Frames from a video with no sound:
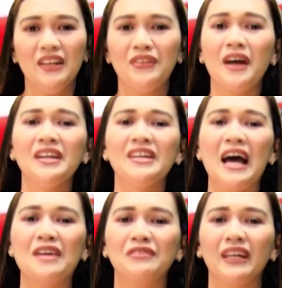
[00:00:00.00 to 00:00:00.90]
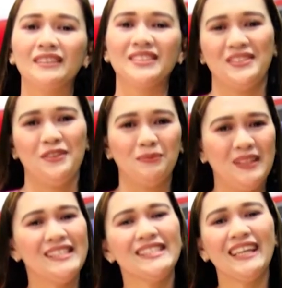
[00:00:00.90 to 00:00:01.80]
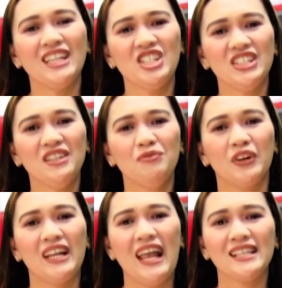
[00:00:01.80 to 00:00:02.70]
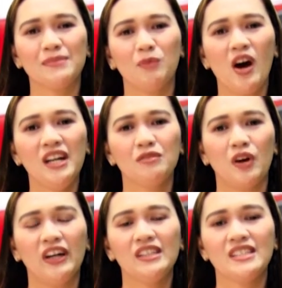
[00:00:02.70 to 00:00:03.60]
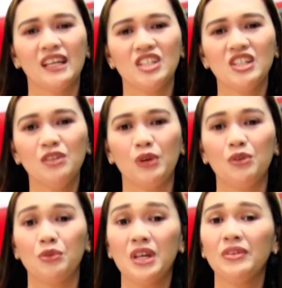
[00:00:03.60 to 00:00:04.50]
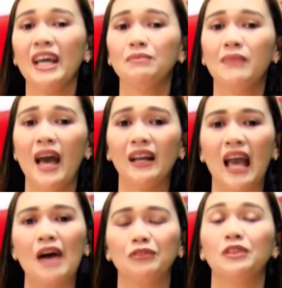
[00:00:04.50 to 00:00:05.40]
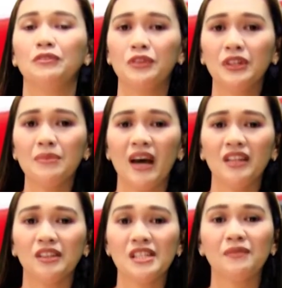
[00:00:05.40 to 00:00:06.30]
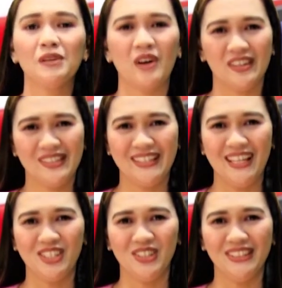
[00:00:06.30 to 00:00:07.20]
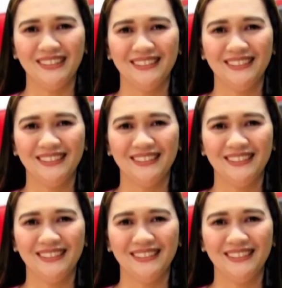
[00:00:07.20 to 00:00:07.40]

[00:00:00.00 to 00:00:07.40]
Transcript: There you have it. So please stay tuned for the next part of our discussion when we are right back after a few reminders from our station.